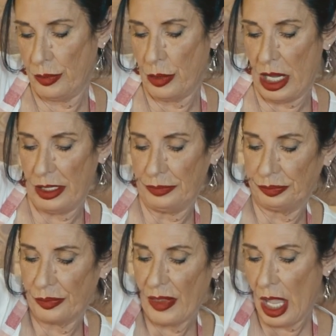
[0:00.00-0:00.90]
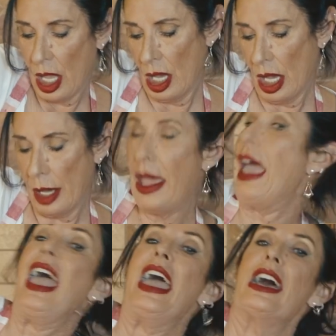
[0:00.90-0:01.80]
but I'm a
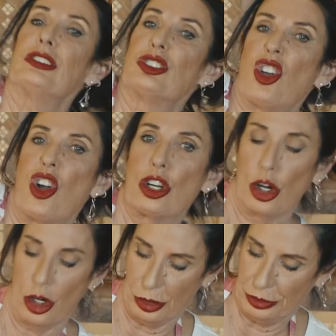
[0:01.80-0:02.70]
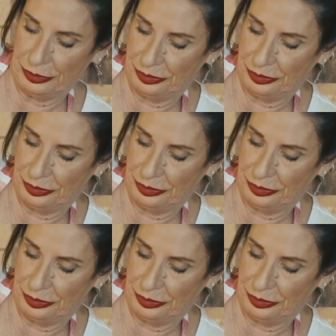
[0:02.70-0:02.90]
hands-on girl.